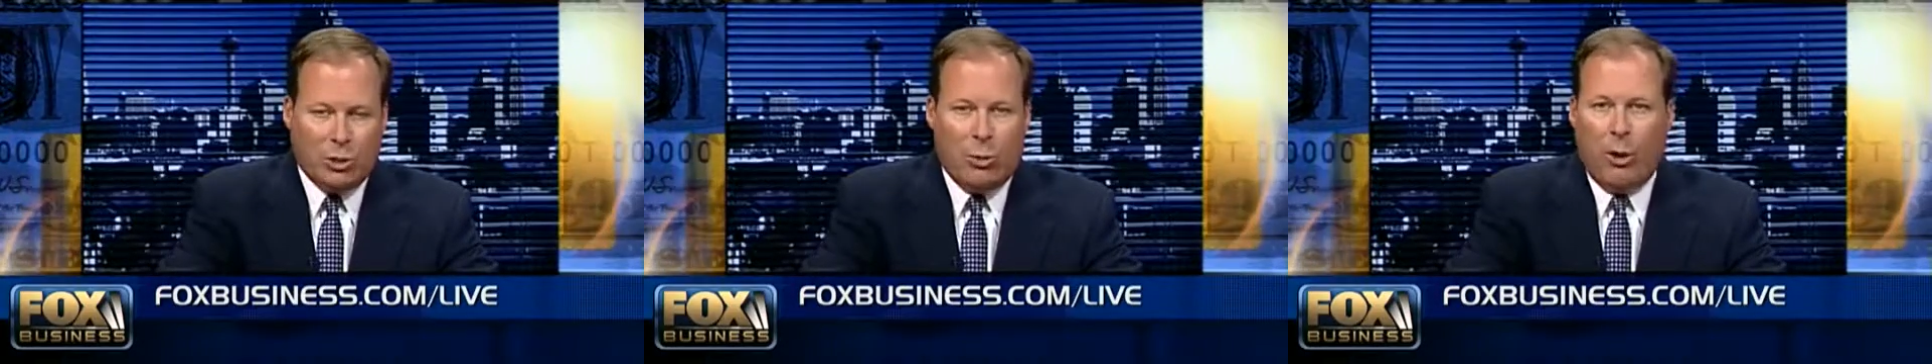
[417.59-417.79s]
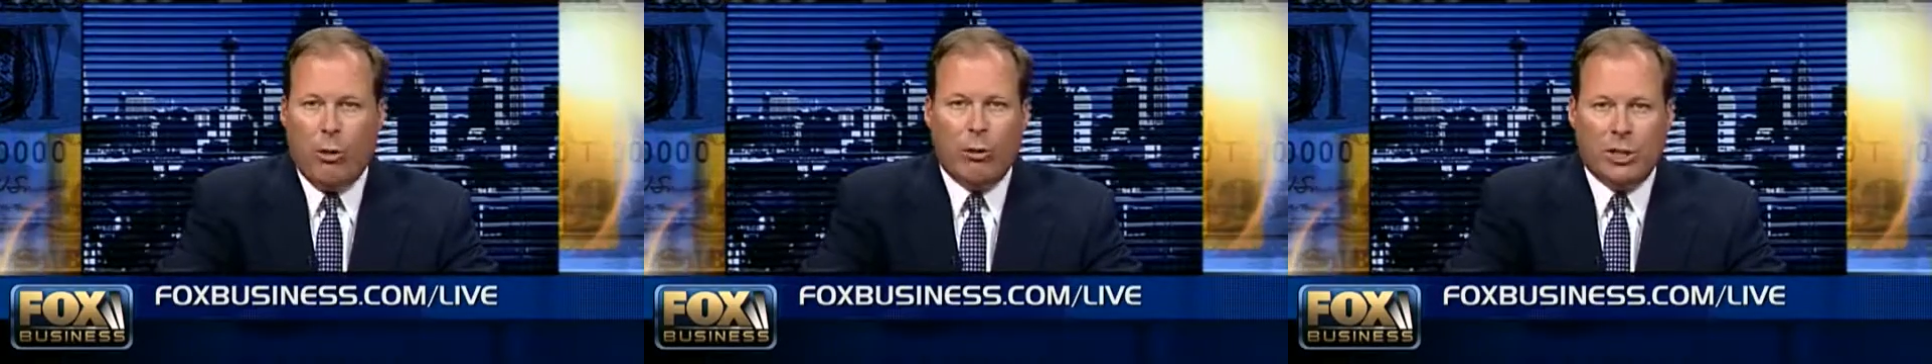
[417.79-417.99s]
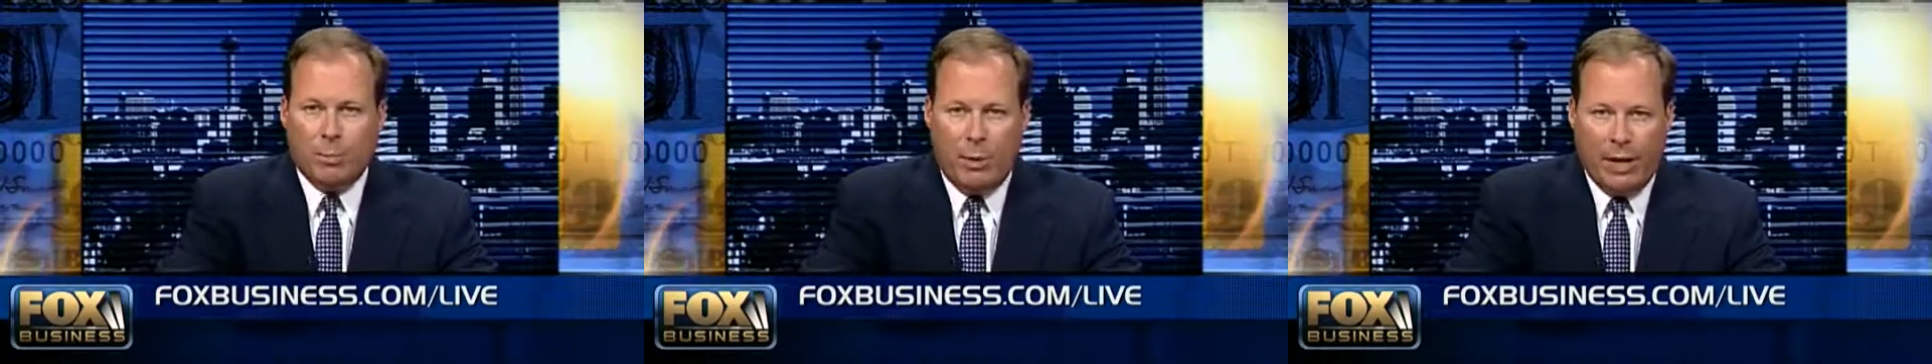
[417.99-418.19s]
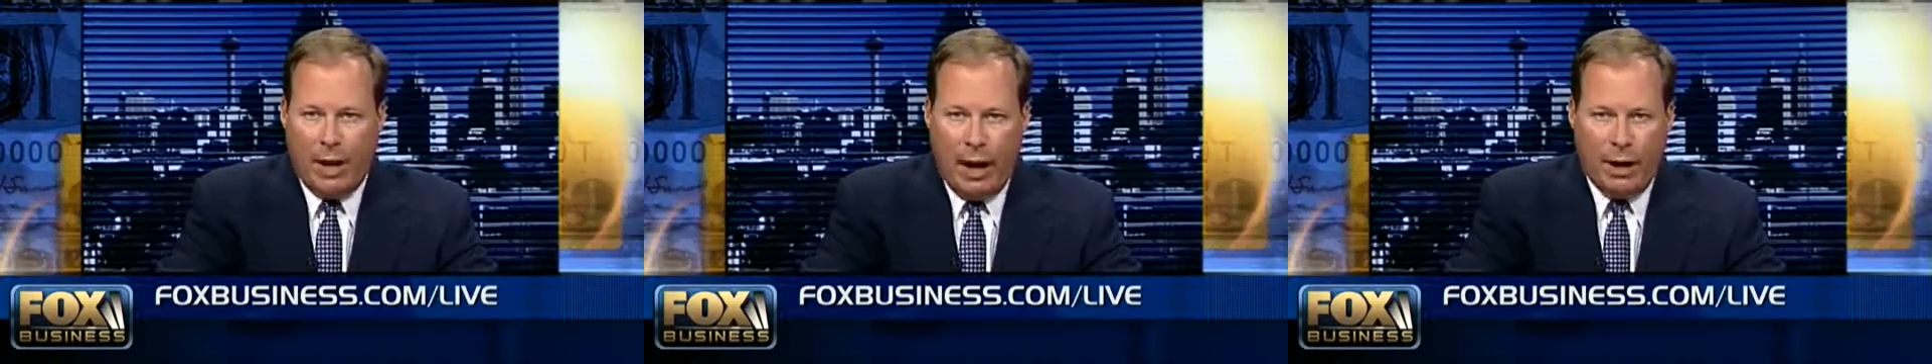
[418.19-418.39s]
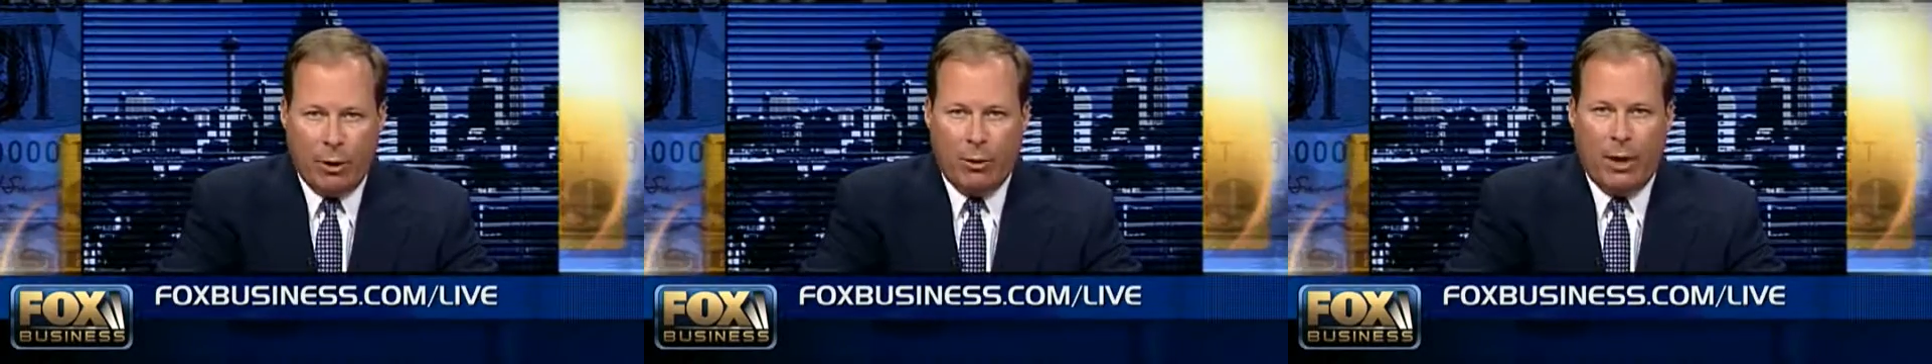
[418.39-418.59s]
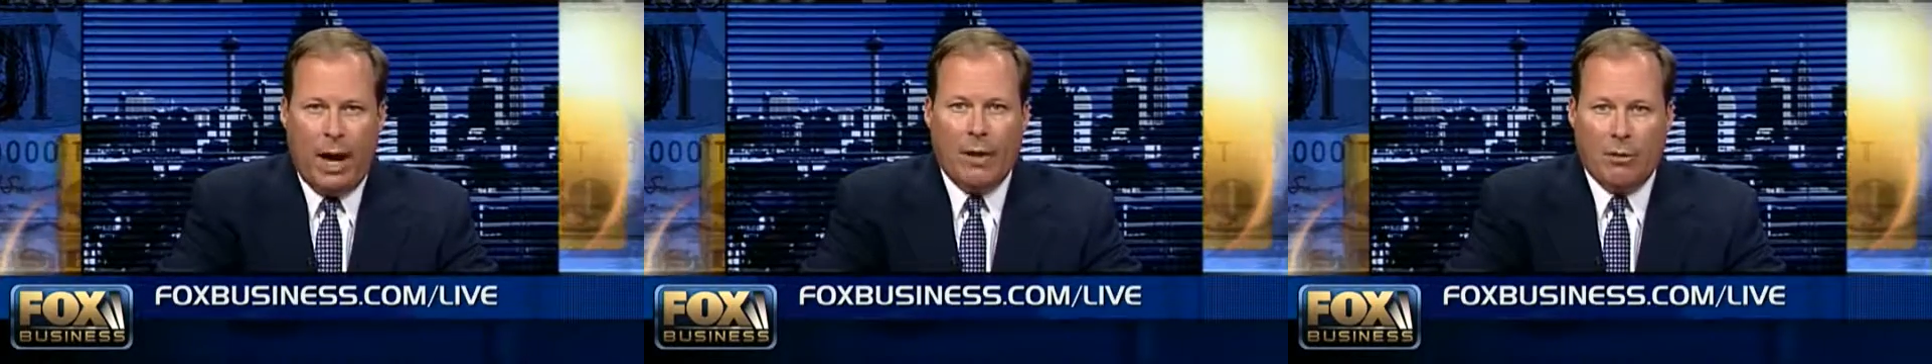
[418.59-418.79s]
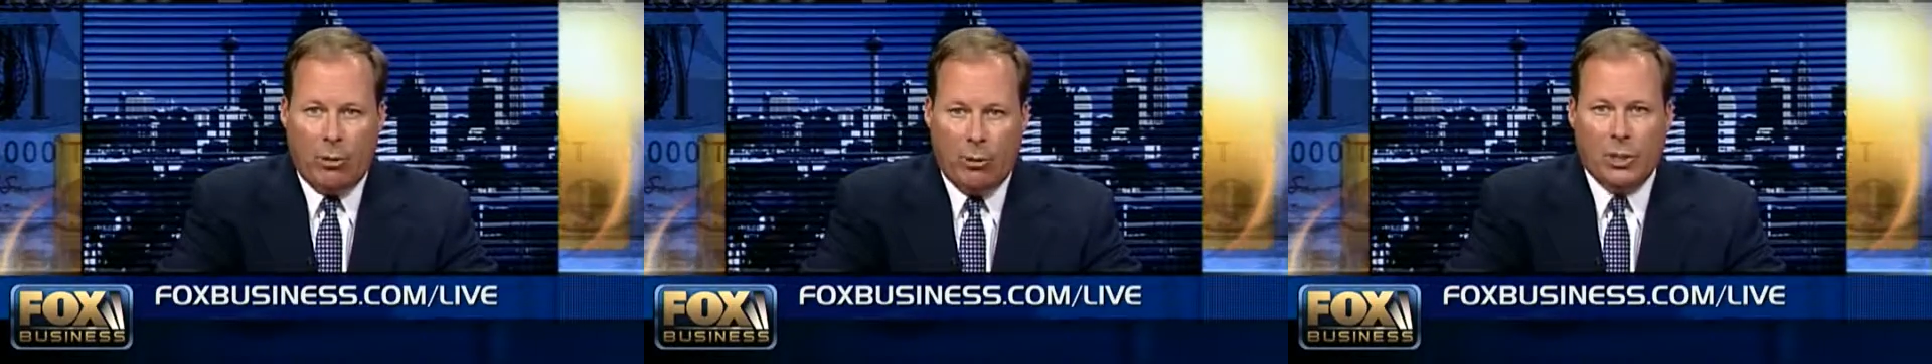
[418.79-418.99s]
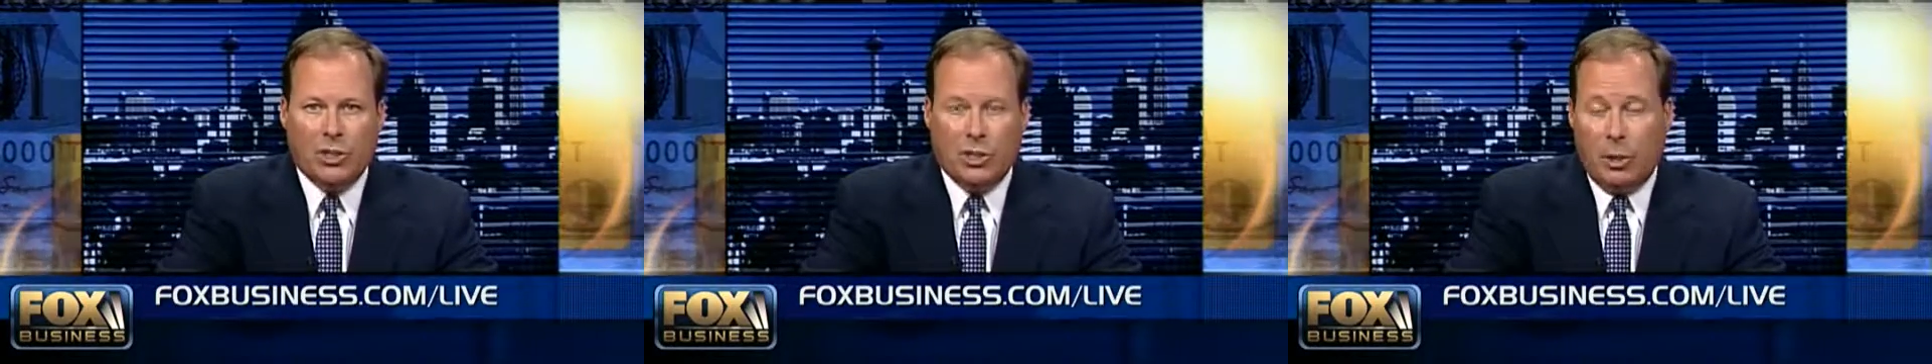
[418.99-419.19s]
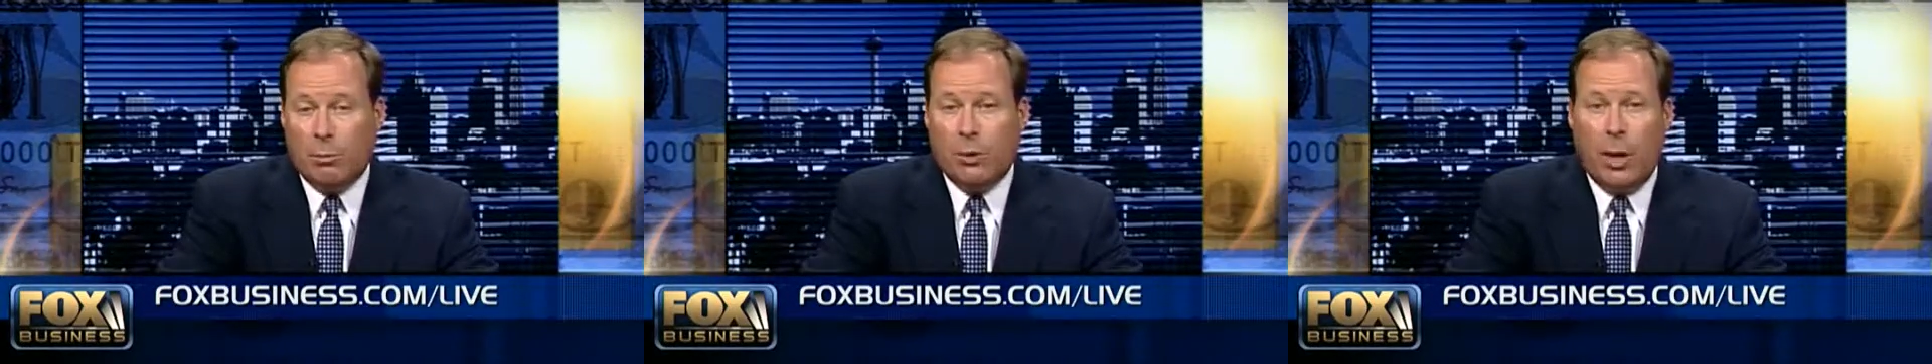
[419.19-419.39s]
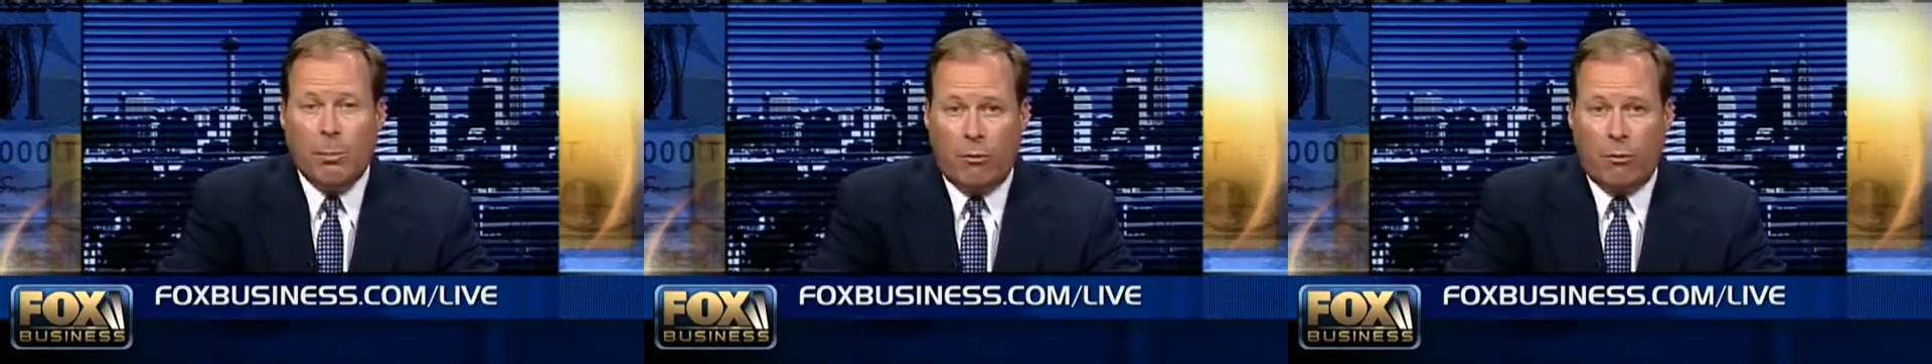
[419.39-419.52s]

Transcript: whether it's benign or not, there is some type